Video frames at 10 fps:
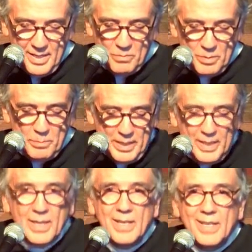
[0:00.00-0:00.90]
It would
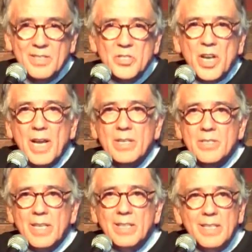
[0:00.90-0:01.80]
be
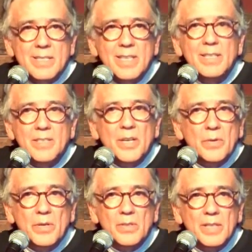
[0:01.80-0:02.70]
changed, at least
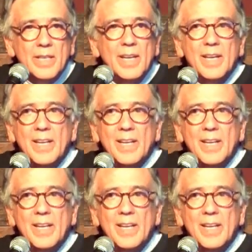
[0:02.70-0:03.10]
interiorly,